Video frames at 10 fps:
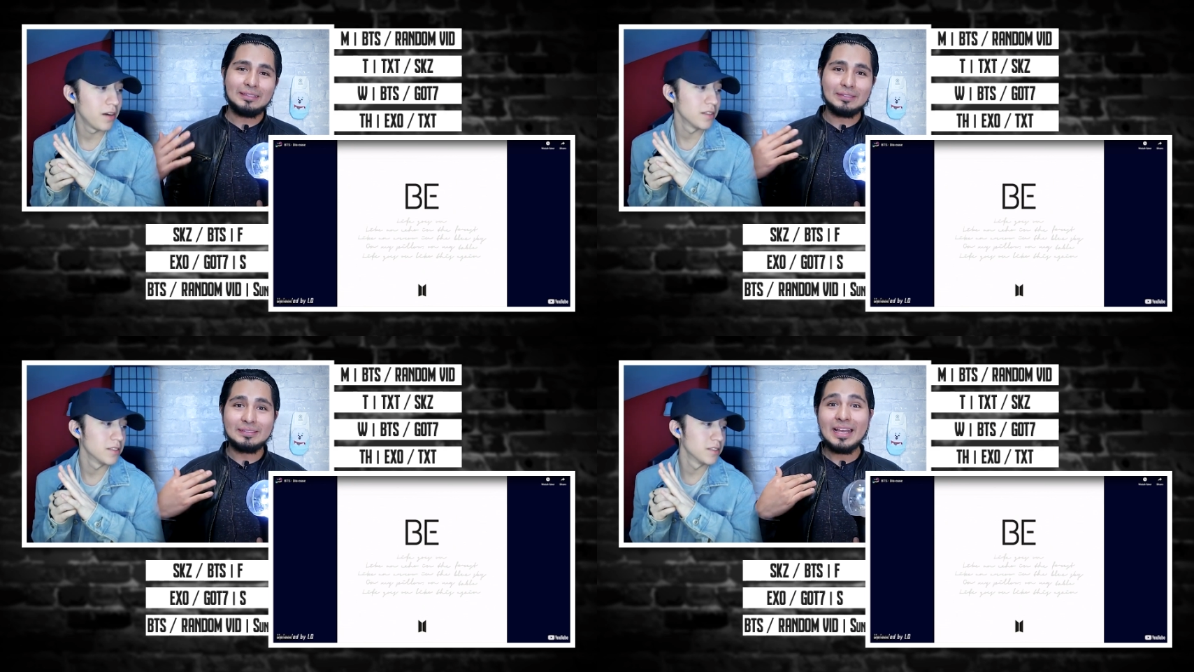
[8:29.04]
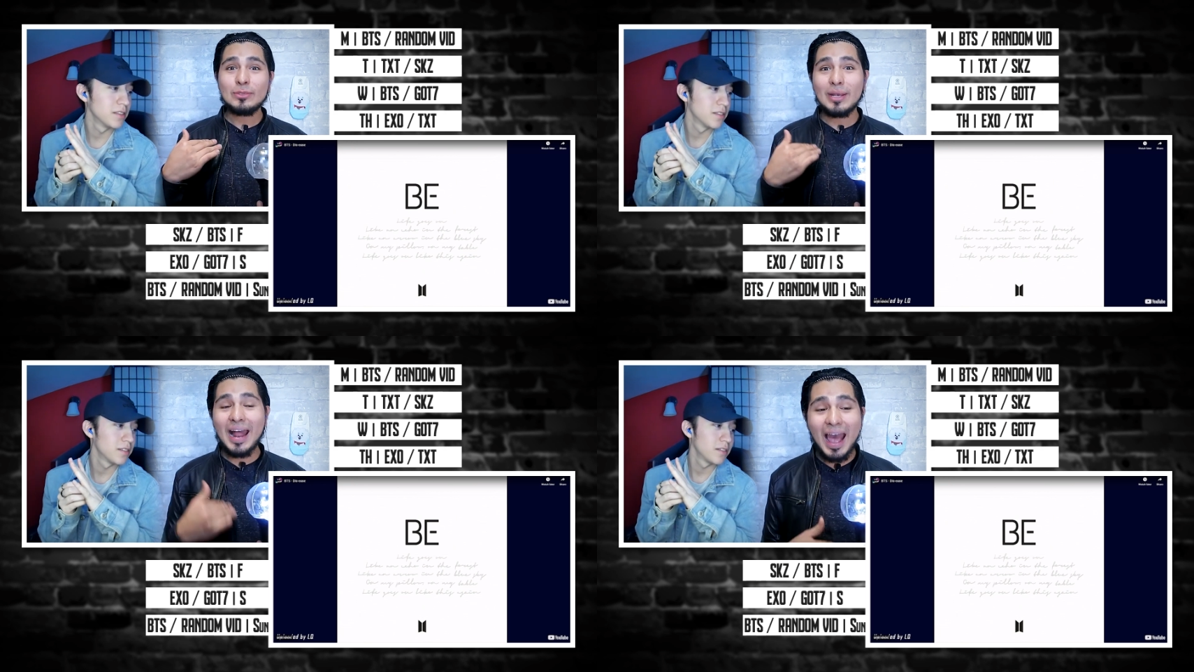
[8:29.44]
Speaker 1: wow, so that's
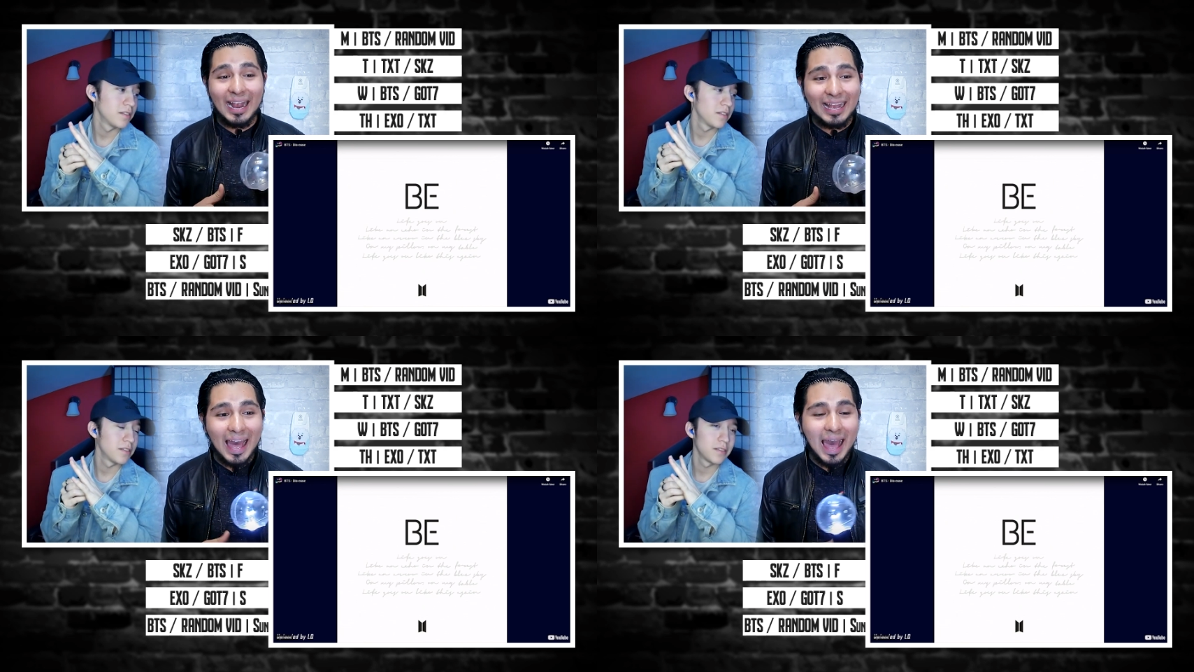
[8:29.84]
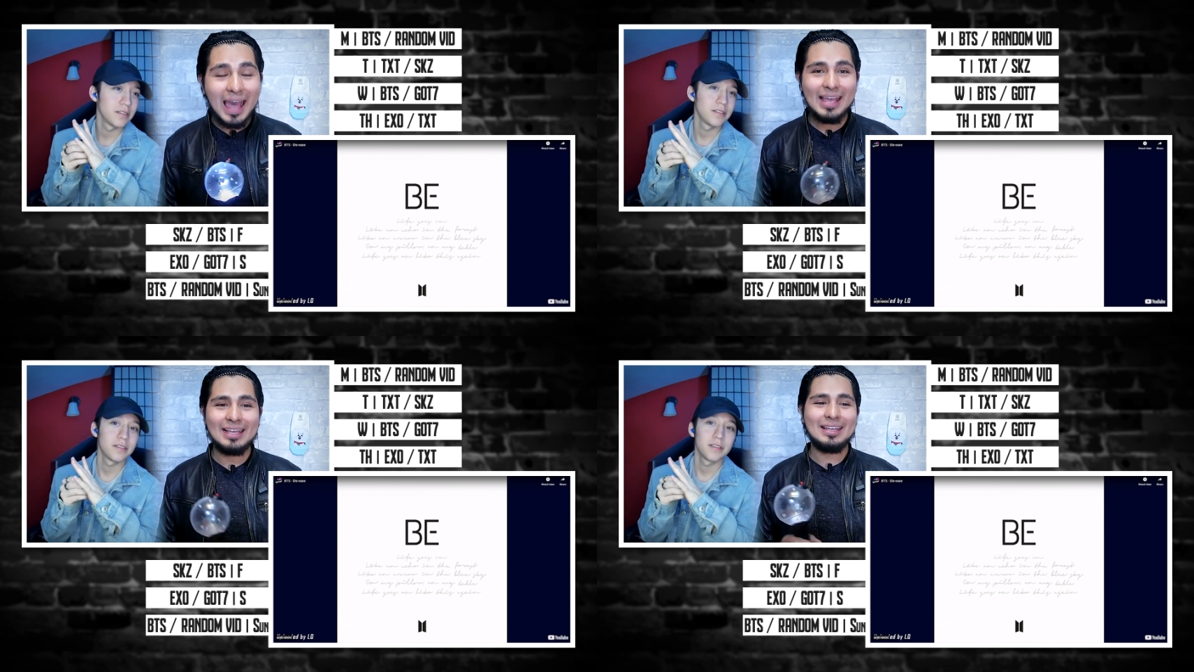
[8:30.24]
dude. what I got.
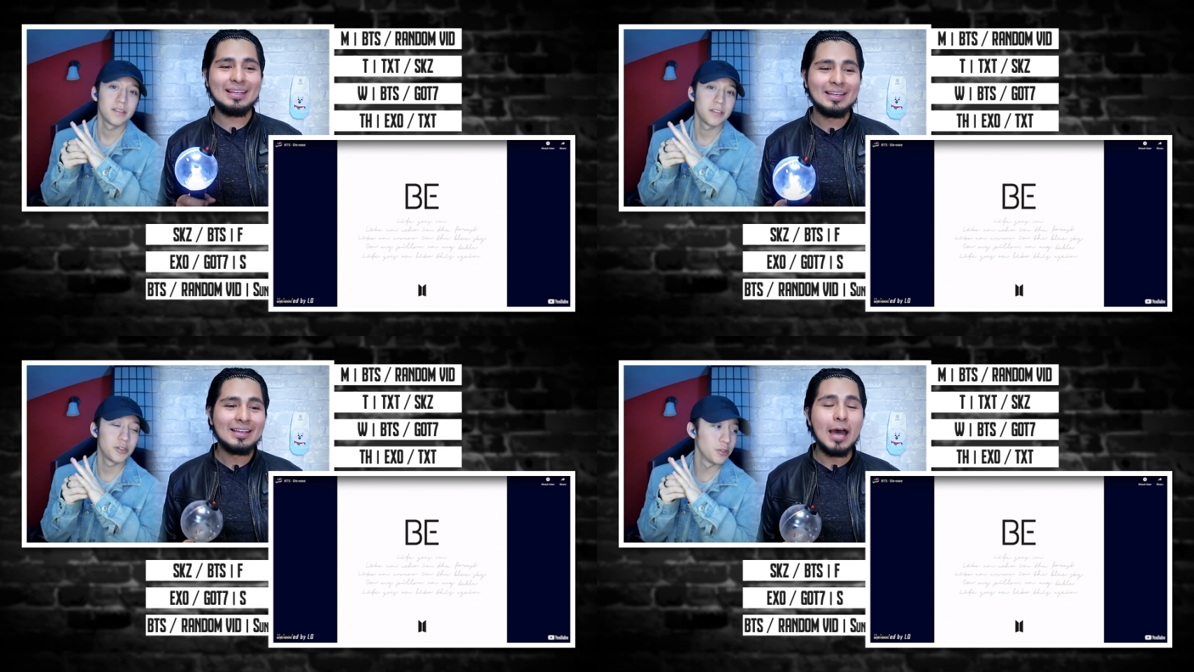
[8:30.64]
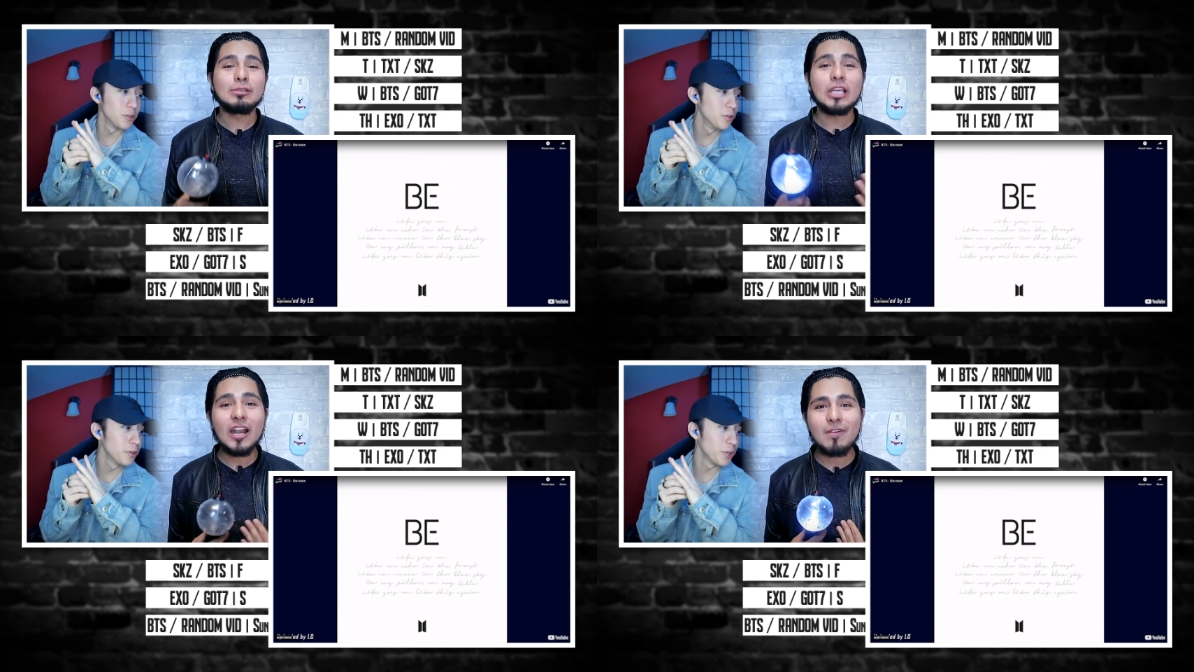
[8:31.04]
I'm
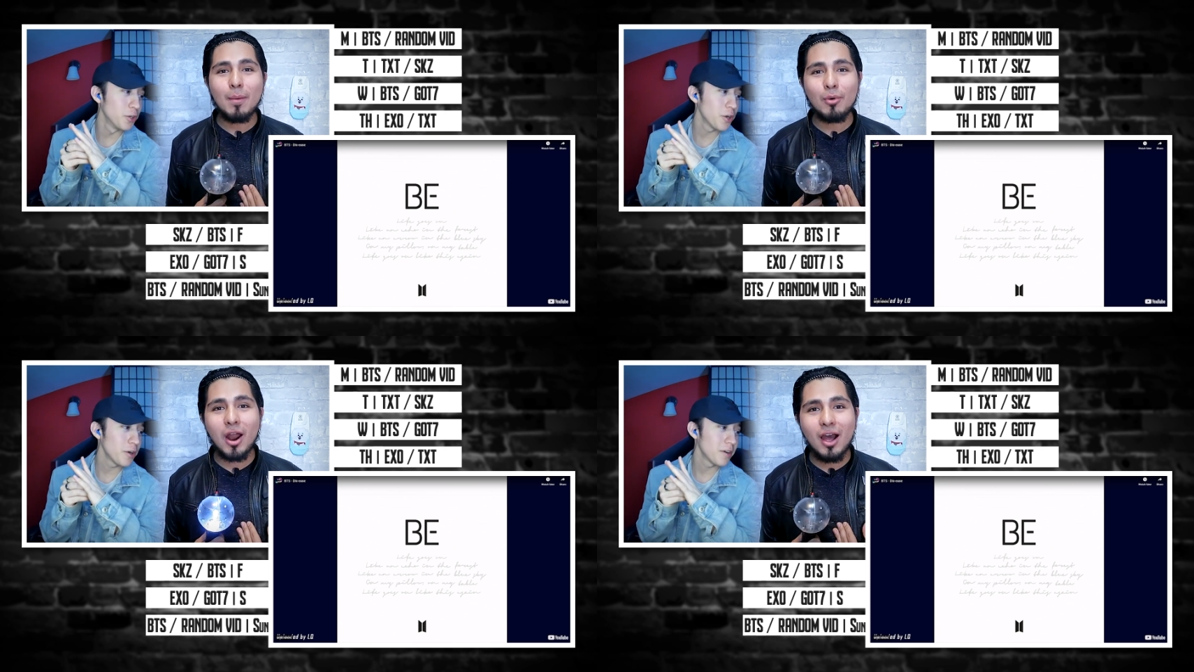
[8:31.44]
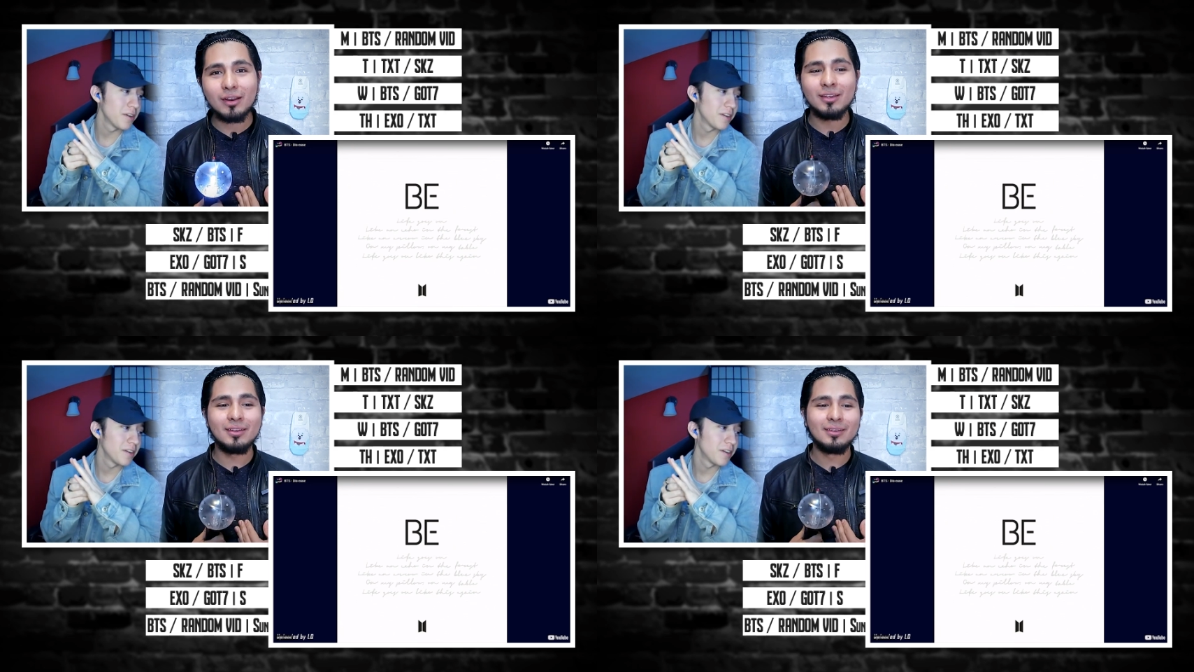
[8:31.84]
dude, sorry if I'm
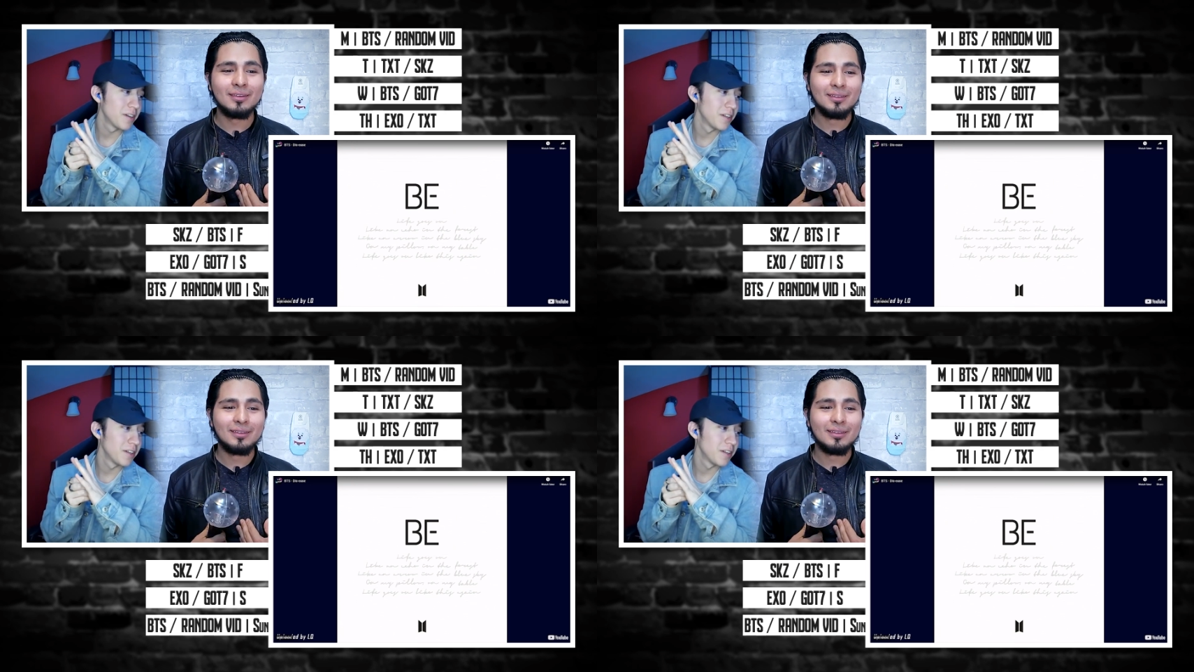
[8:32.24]
wrong.